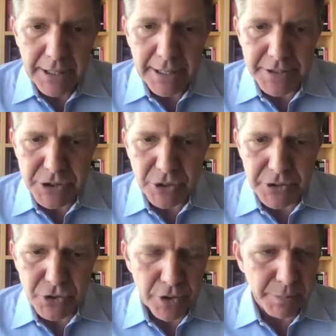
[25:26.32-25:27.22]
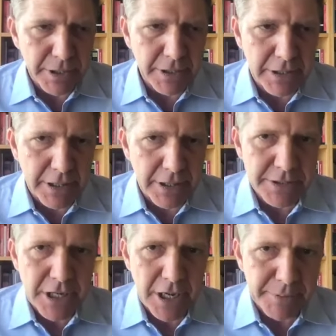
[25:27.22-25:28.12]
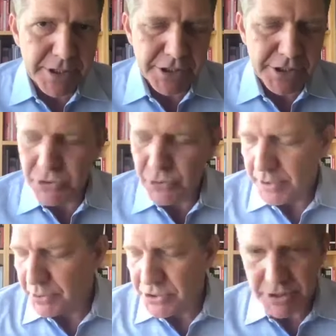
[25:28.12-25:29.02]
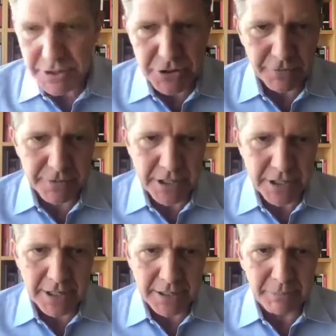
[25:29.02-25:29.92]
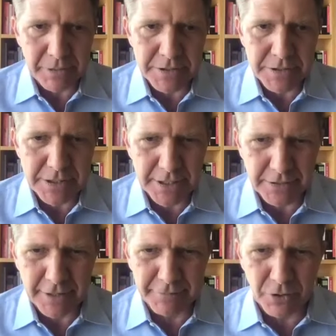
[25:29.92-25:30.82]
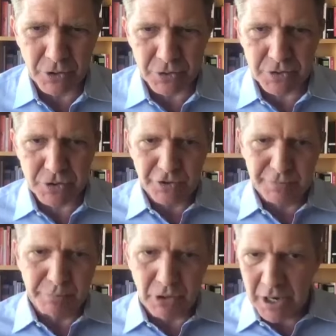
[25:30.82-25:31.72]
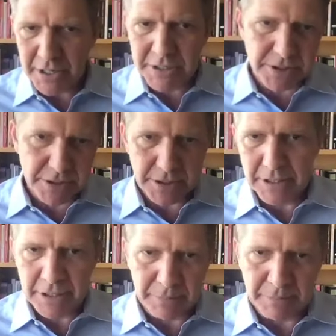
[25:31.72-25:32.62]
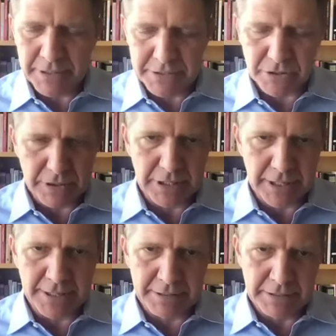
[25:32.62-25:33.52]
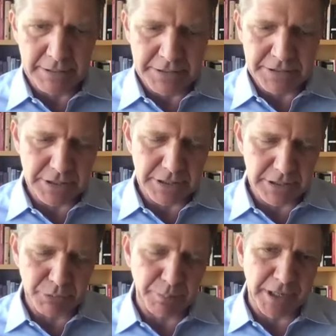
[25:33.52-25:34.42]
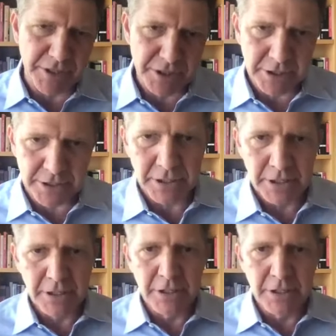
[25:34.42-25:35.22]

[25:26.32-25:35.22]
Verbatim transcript: and so there's going to be, uh, this competition is going to persist over time. The state level sort of blocks um, is, and this propensity